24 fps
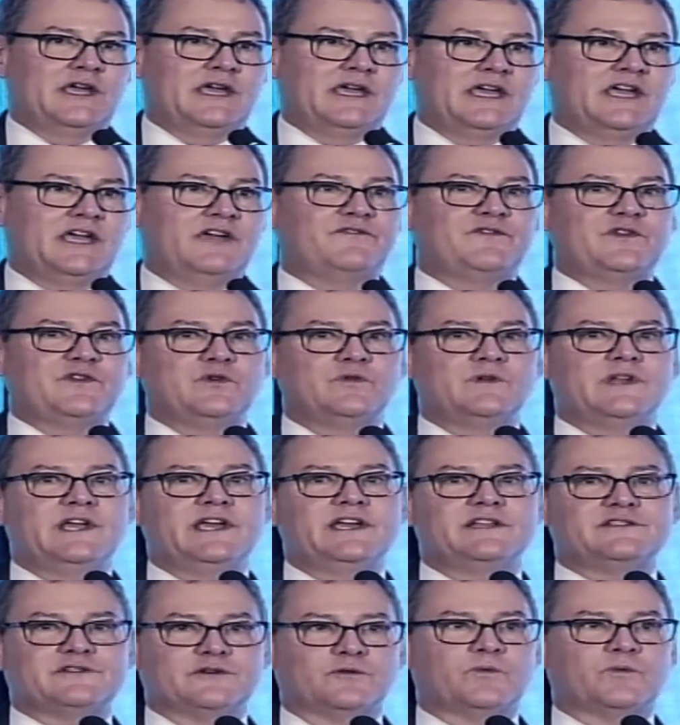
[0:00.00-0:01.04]
If you
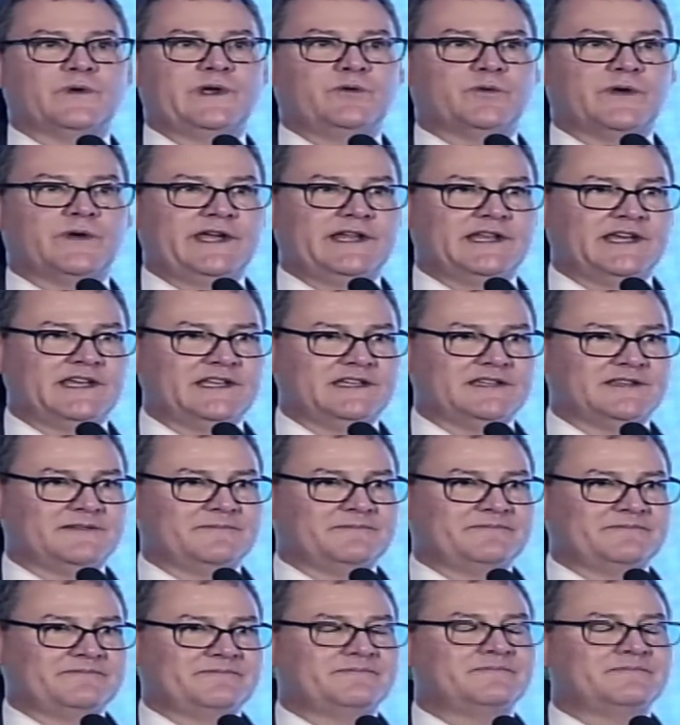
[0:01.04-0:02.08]
need to reread it,
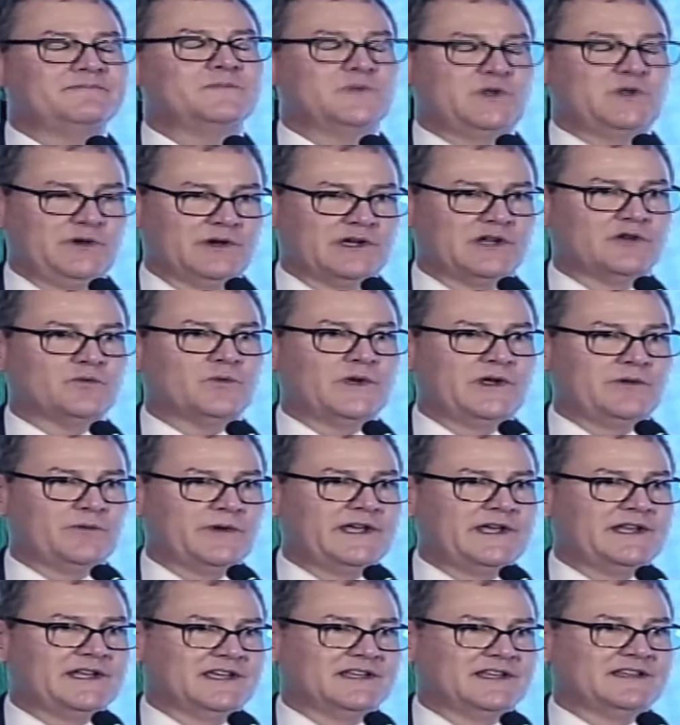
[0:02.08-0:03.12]
you can
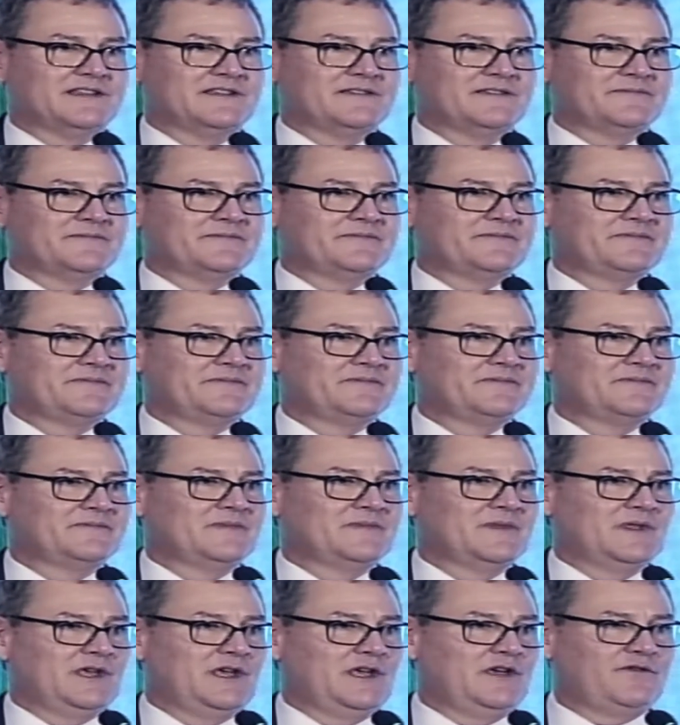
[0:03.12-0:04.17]
reread it.
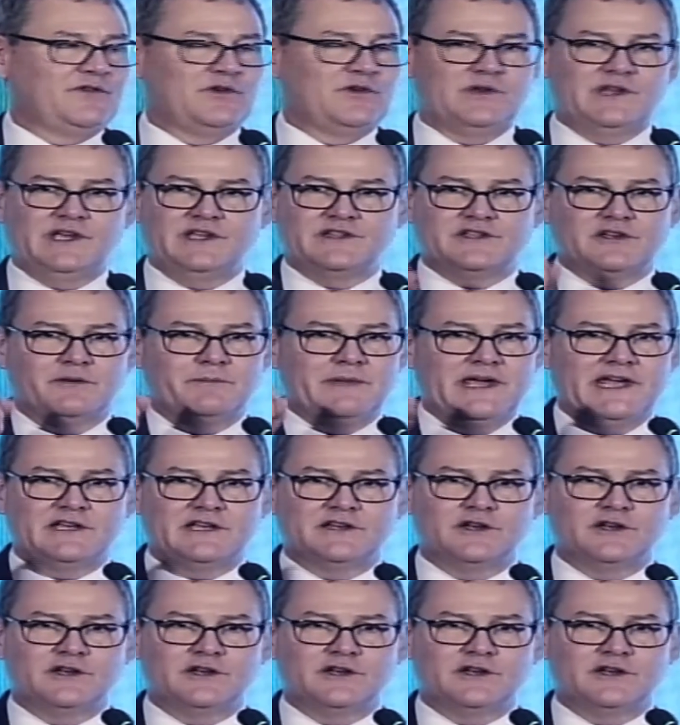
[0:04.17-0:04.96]
If you need to make